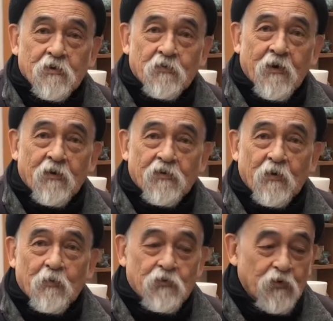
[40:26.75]
as far as I
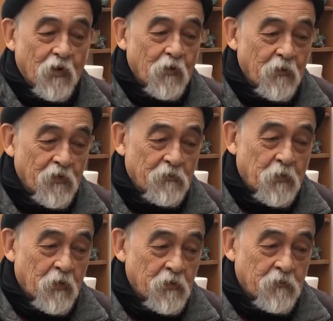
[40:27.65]
wish to go on this
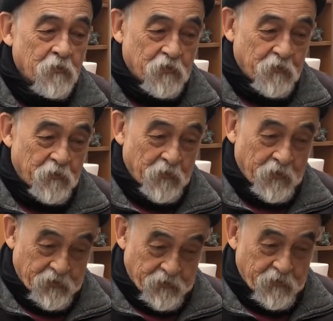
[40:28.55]
pot for the
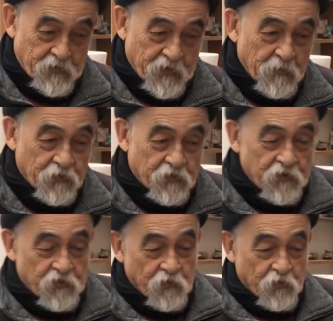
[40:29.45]

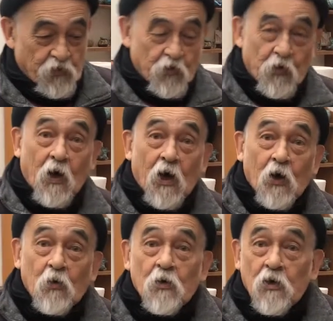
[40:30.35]
demonstrations of showing you
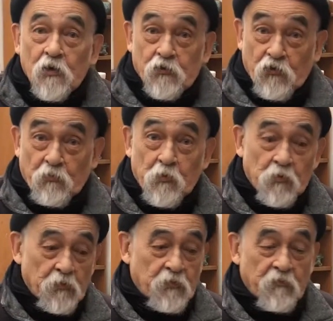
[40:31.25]
how to
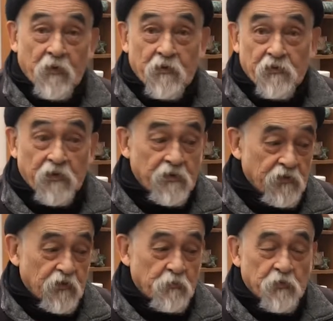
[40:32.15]
smooth various things
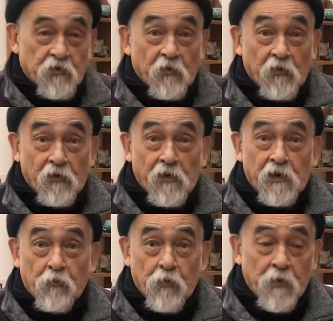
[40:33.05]
and to put on an
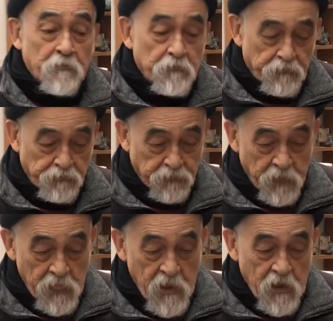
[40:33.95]
inner rim.
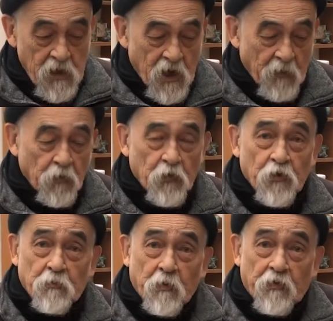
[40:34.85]
I'm not going
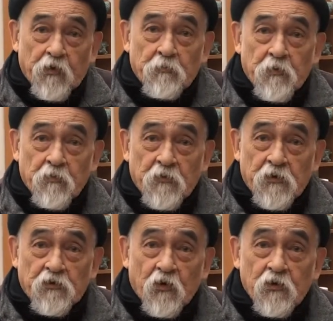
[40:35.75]
to bother to put the
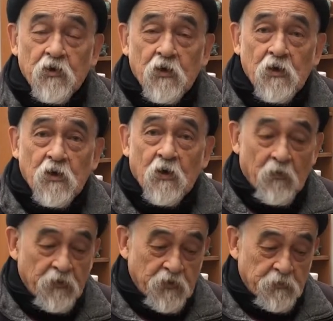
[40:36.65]
feet on
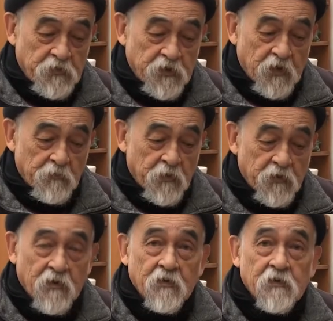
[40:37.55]
this particular pot
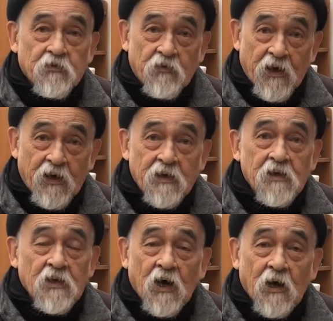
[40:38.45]
today.
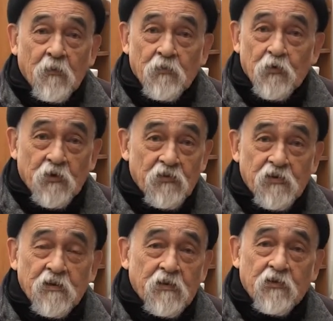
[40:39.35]
You can
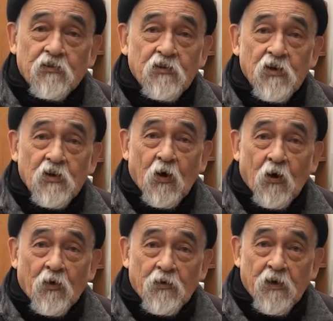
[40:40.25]
see this
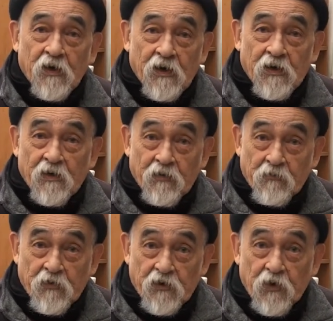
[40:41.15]
on another
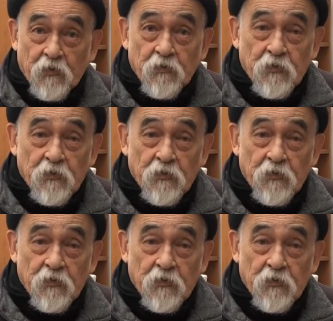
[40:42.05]
video.